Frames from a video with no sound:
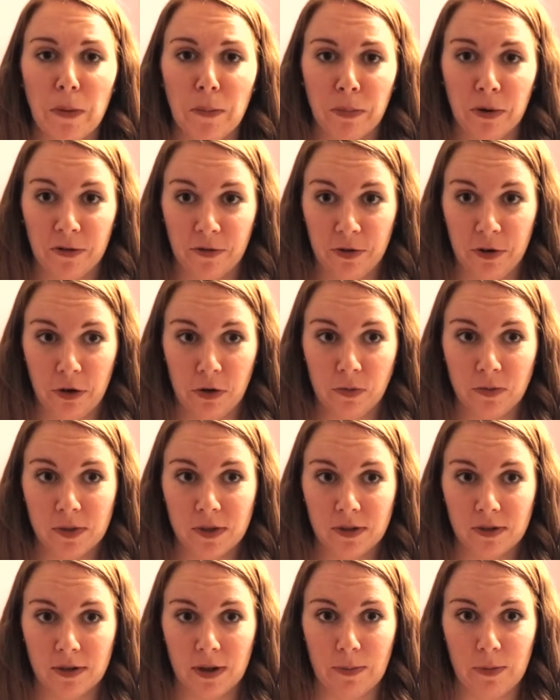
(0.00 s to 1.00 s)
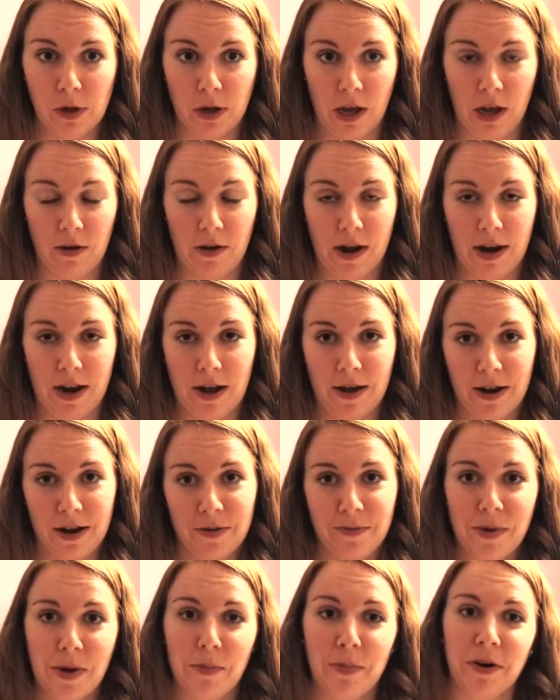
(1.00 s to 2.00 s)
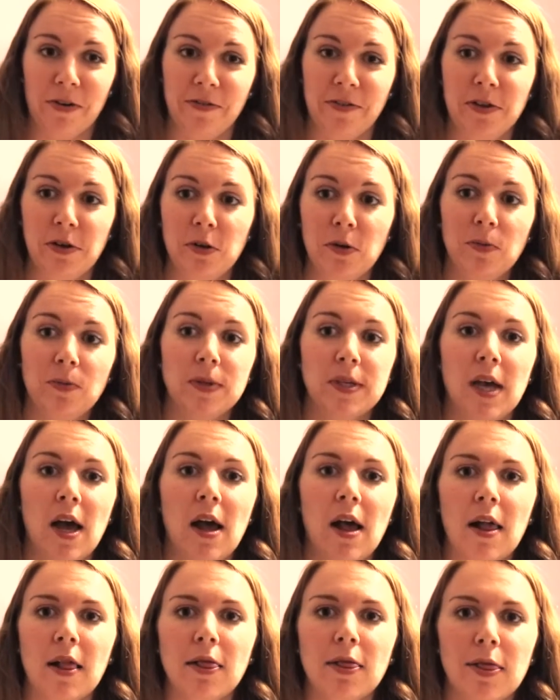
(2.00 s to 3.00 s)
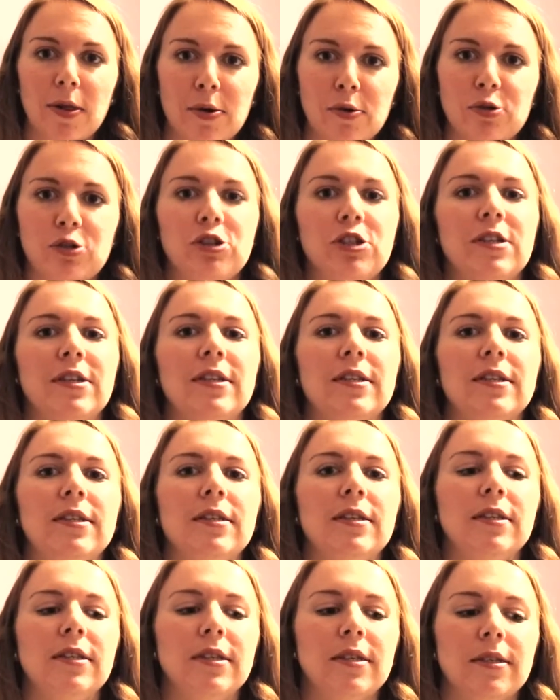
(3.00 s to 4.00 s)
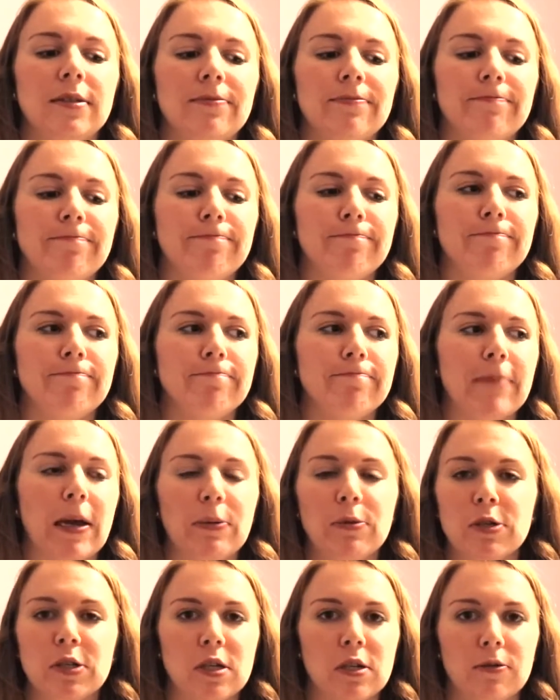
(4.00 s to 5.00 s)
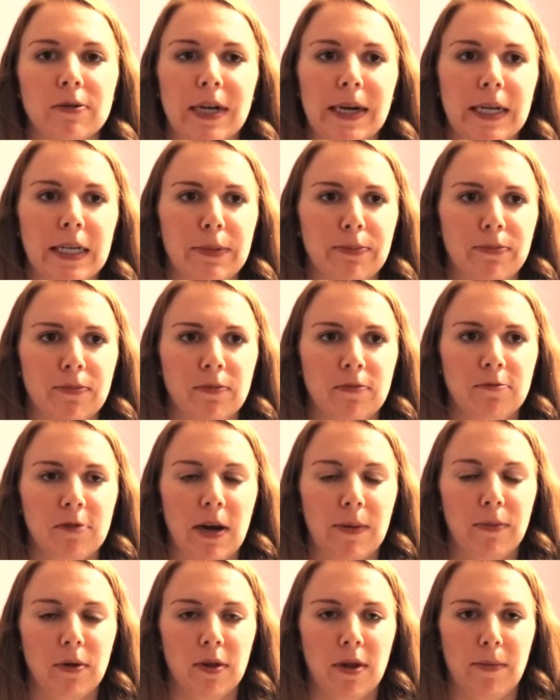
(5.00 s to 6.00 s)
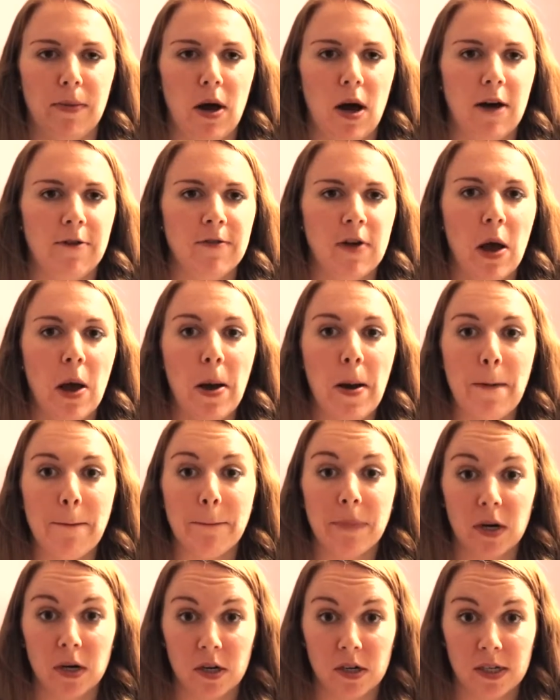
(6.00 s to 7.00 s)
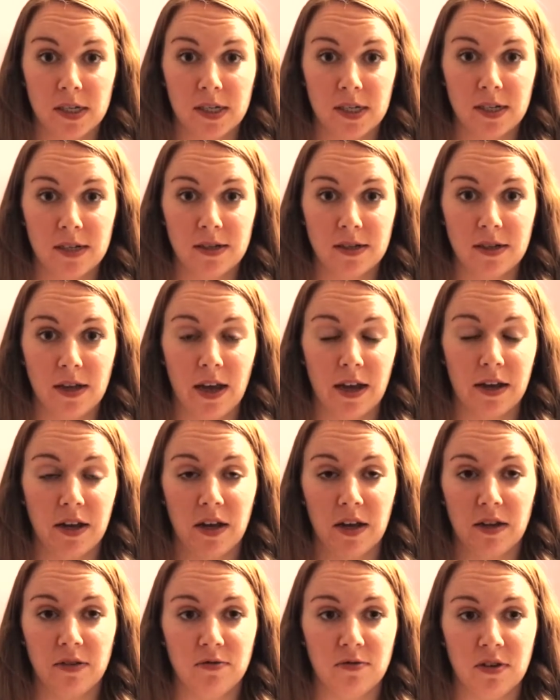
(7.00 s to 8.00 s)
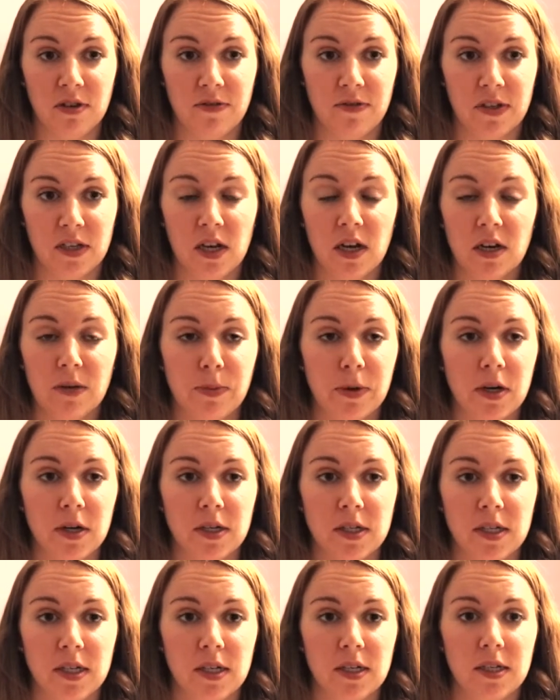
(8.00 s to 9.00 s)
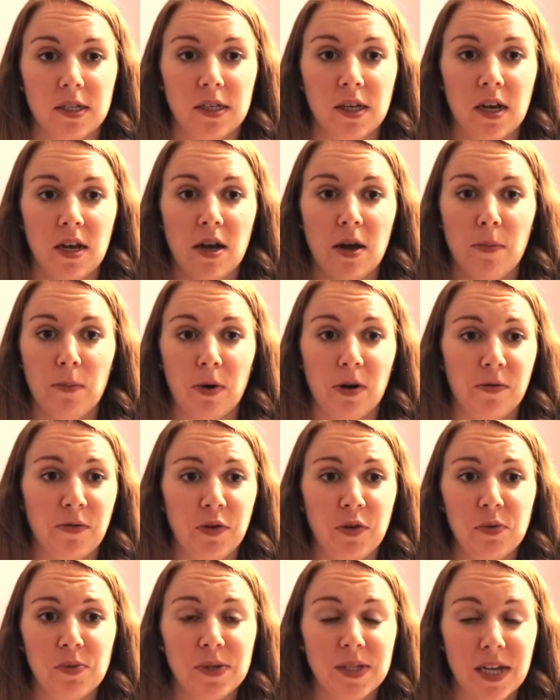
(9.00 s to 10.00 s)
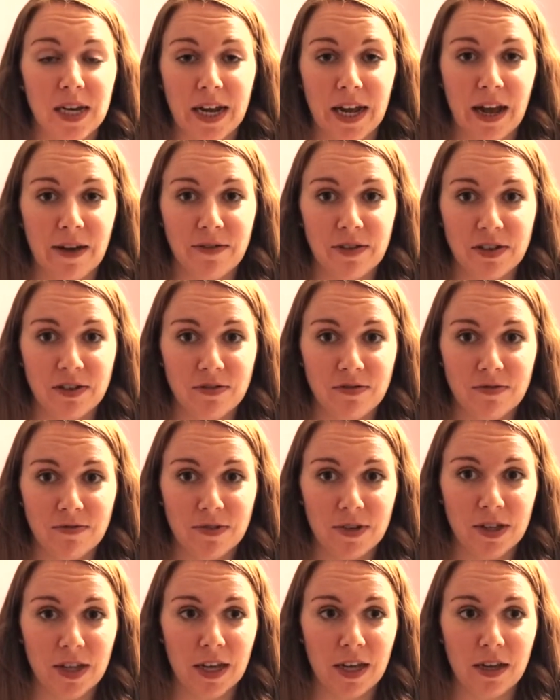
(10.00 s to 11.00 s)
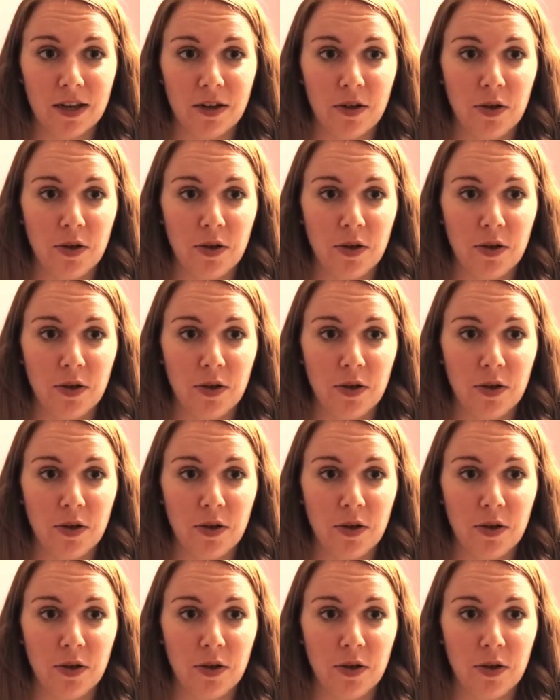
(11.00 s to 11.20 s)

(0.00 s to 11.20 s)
perfumes, I'm looking right at them. Perfumes, lotions, I'm just gonna ramble them off. Purses, I've gotten rid of a ton of purses. Perfumes that I haven't like